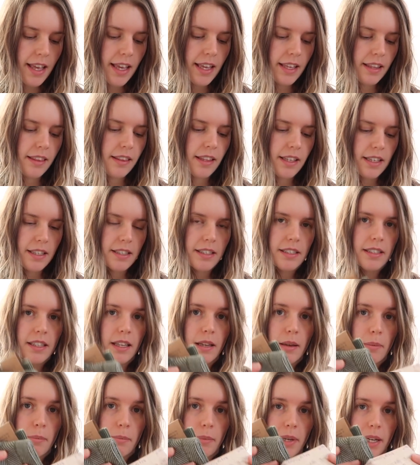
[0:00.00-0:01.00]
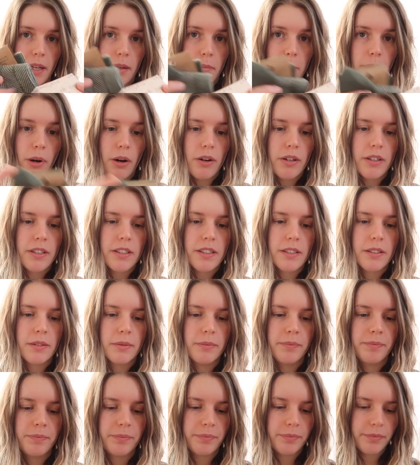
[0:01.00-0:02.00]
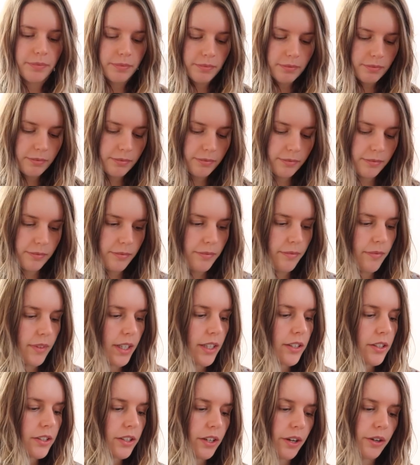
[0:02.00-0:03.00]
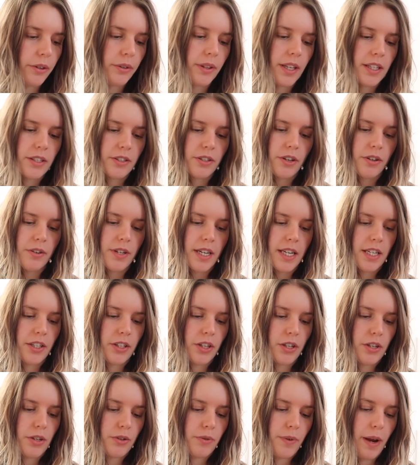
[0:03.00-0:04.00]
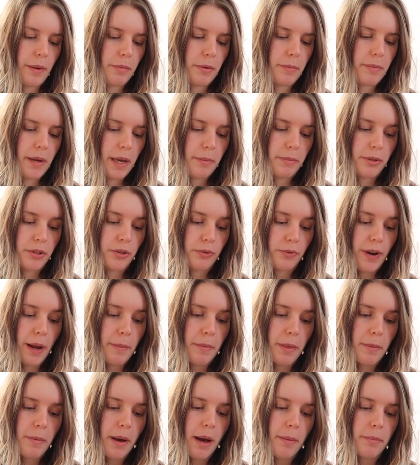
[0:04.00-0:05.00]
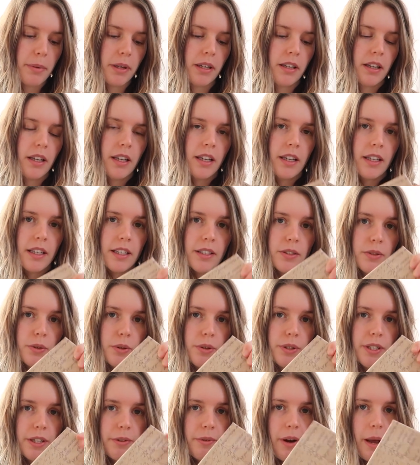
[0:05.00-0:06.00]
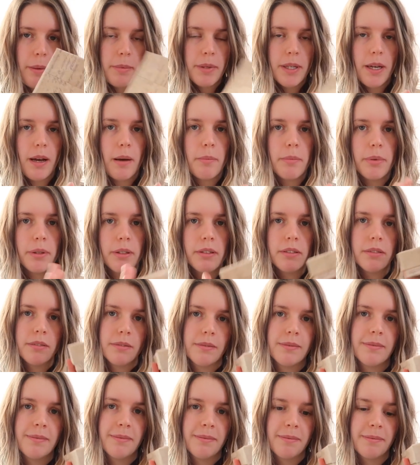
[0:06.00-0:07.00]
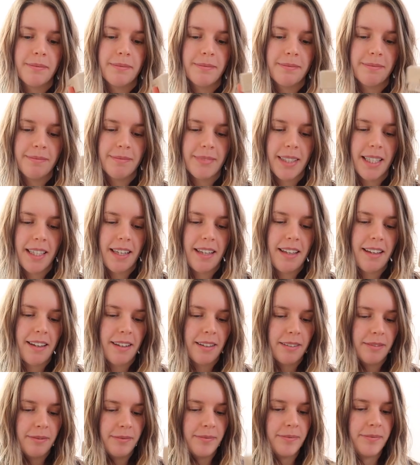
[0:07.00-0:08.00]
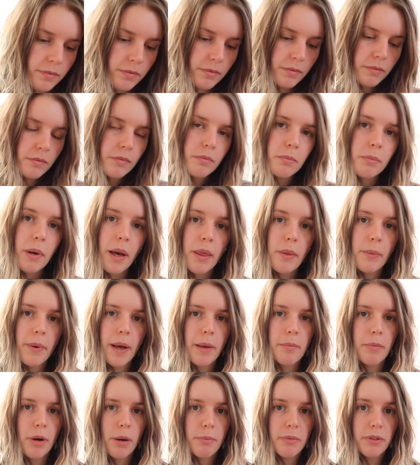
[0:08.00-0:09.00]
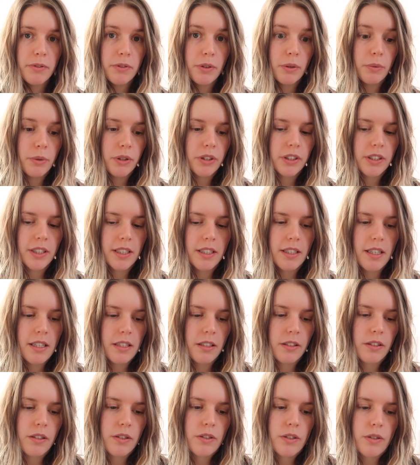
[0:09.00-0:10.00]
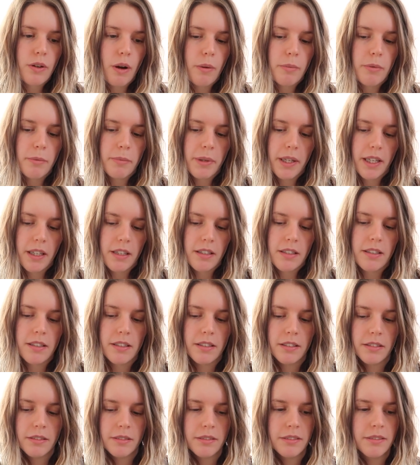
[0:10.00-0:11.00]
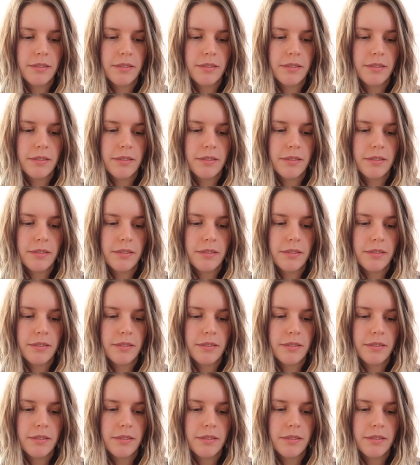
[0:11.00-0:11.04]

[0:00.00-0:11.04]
in this big box. So there's no need to use wrapping paper to wrap them up. It's already wrapped up in here. By the way, Mum, if you're watching this, stop, because